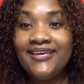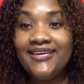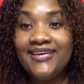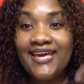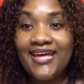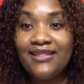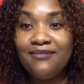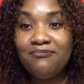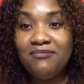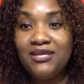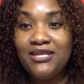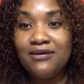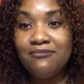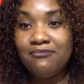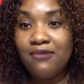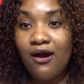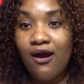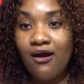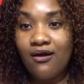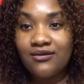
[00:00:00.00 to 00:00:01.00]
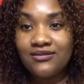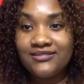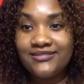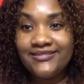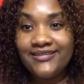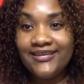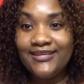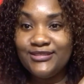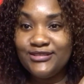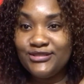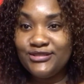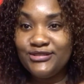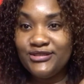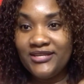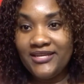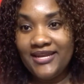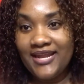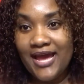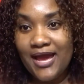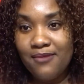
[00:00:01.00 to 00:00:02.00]
get me the box in
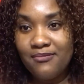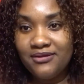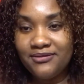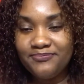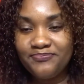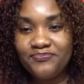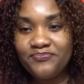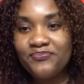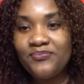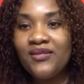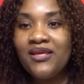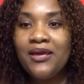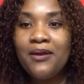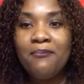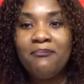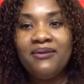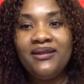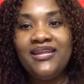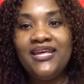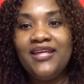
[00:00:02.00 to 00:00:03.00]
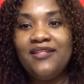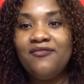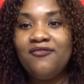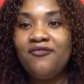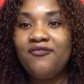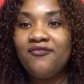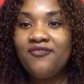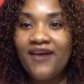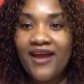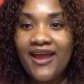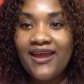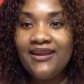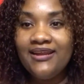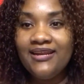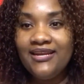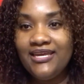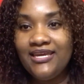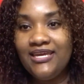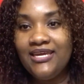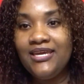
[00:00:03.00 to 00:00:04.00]
Suriname. But it
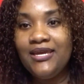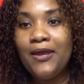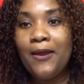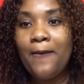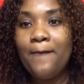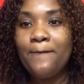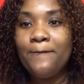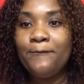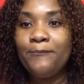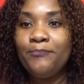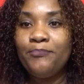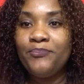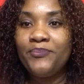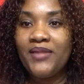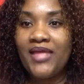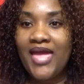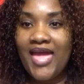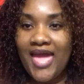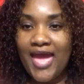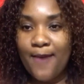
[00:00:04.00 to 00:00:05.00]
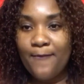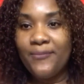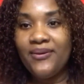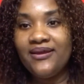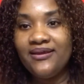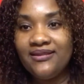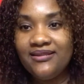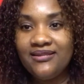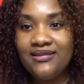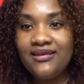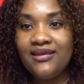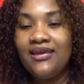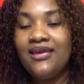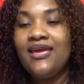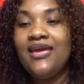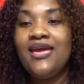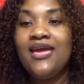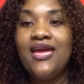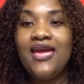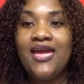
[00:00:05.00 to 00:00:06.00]
finally happened.
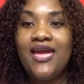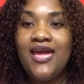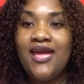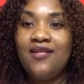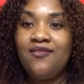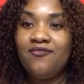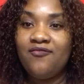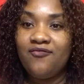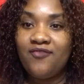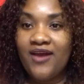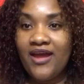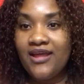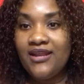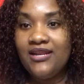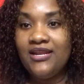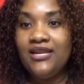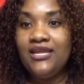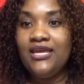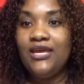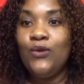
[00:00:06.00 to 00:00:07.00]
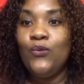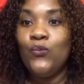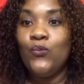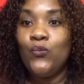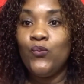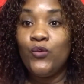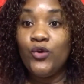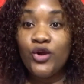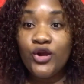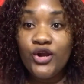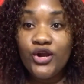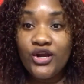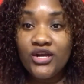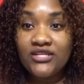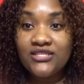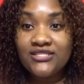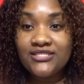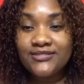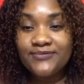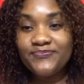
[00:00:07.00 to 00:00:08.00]
It finally
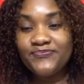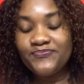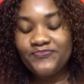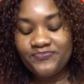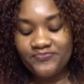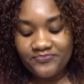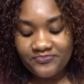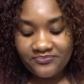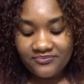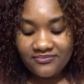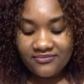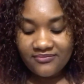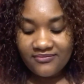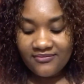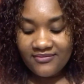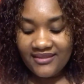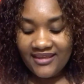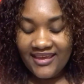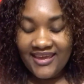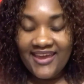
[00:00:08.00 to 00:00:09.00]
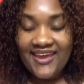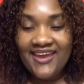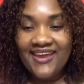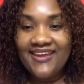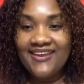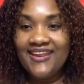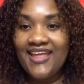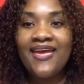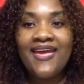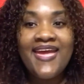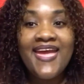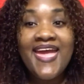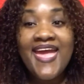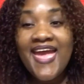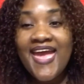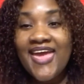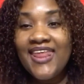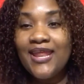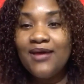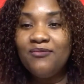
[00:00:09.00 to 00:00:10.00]
worked, and
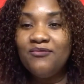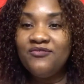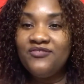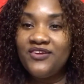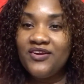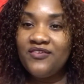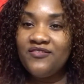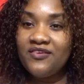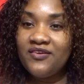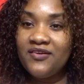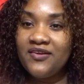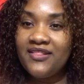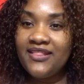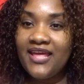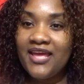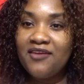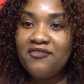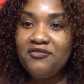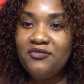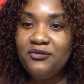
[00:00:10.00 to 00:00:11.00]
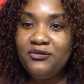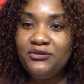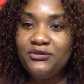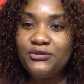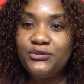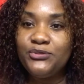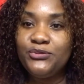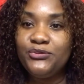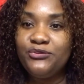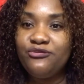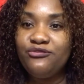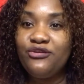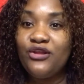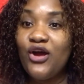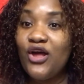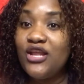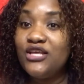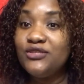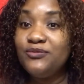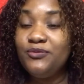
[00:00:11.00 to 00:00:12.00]
I'm very thankful to
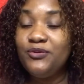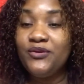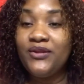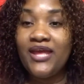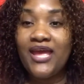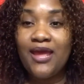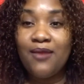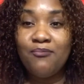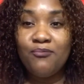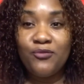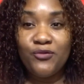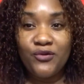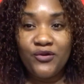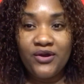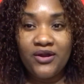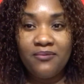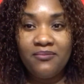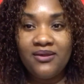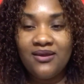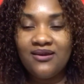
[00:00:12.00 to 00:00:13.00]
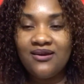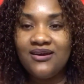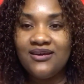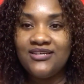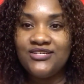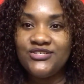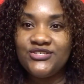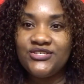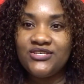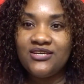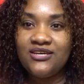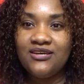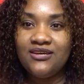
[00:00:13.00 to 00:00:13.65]
Flawless Beauty and More, because